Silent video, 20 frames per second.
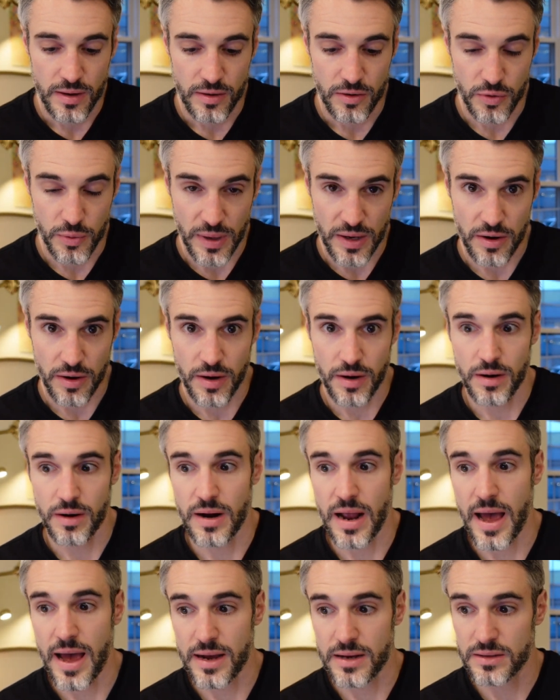
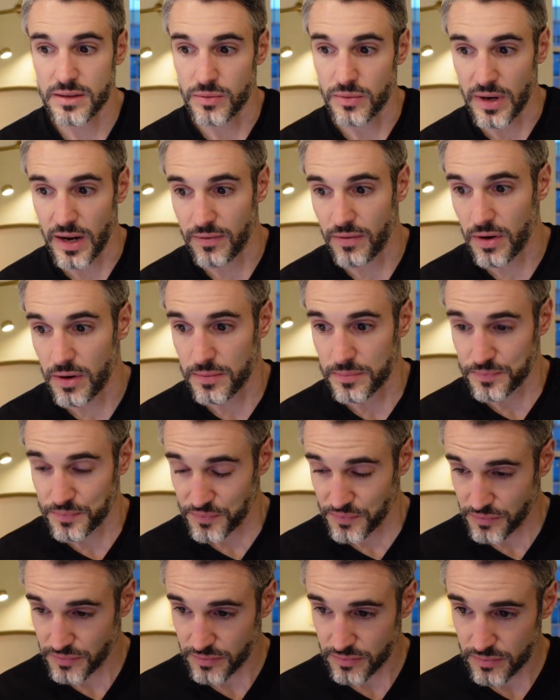Twitter, X, whatever.
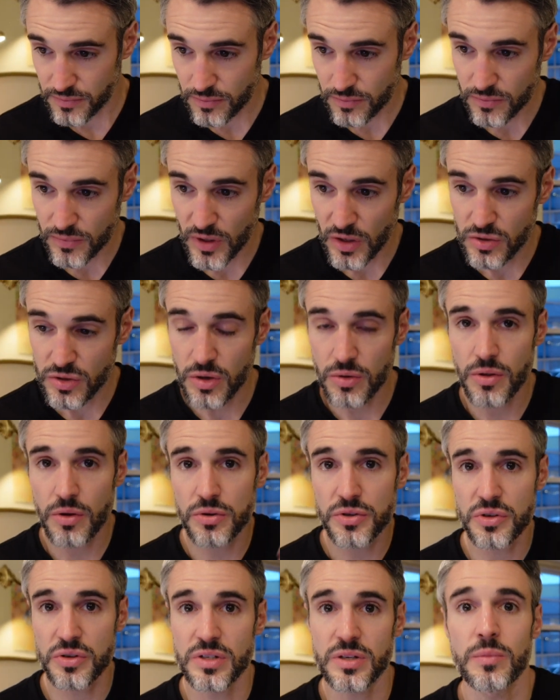So
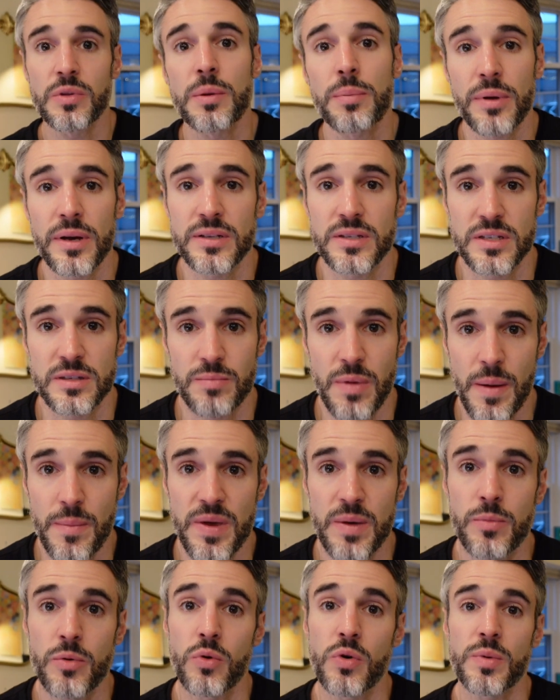those are some of the places my
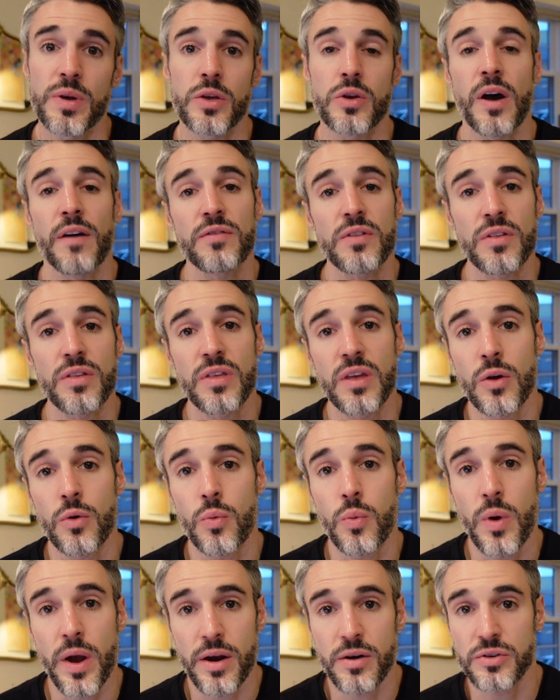people will be. You have to
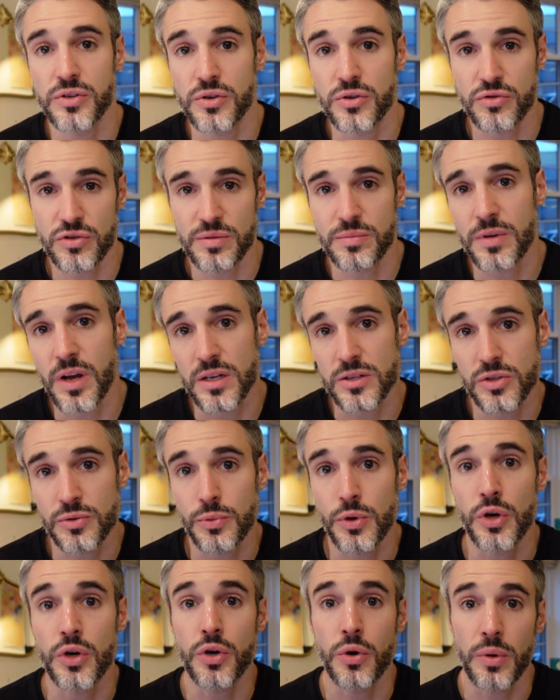think, where is your dream
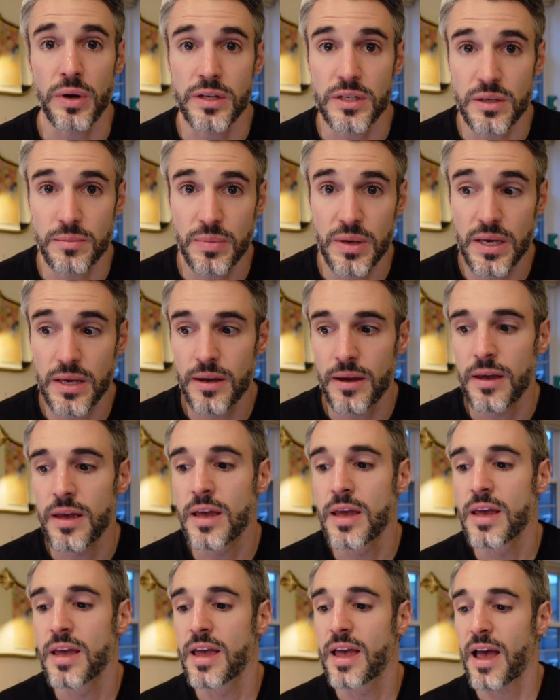customer going to be?
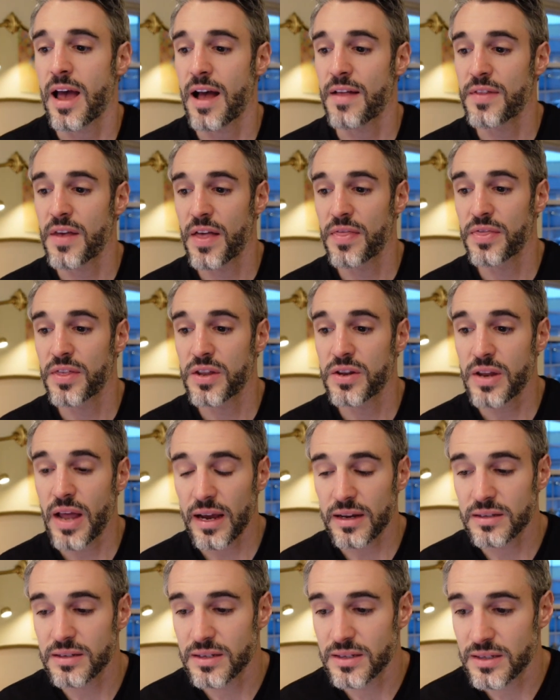And then the
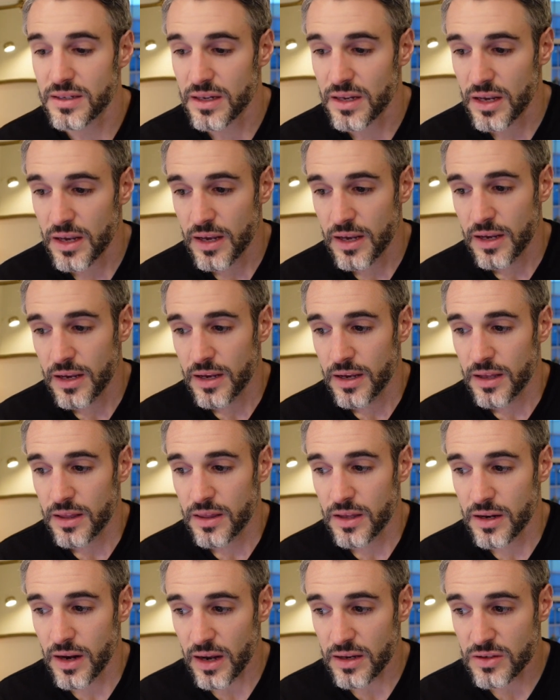next
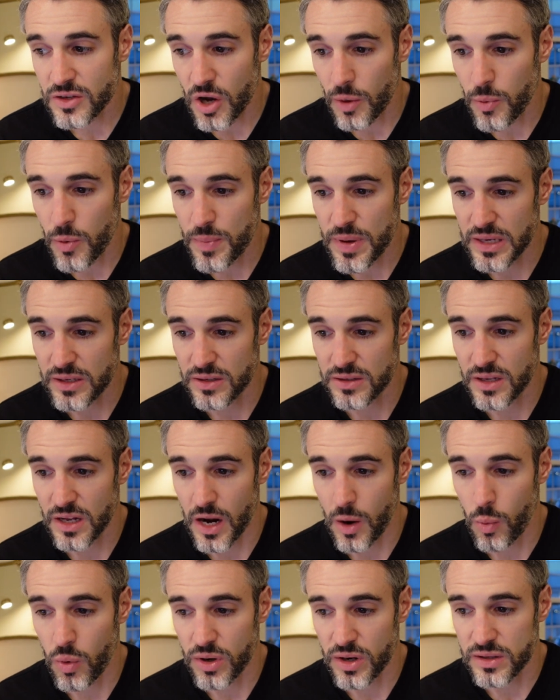couple pieces
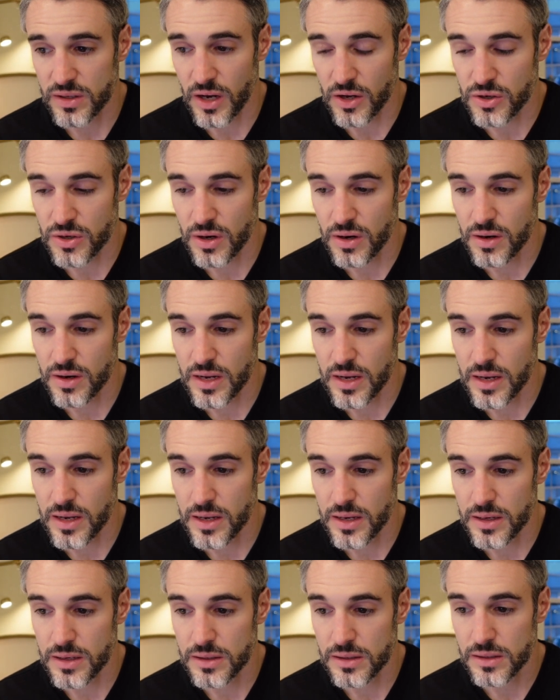that I want to touch on
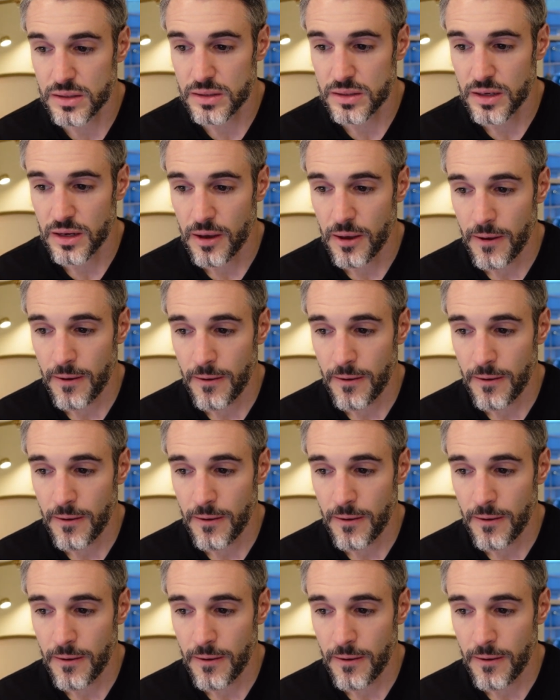is,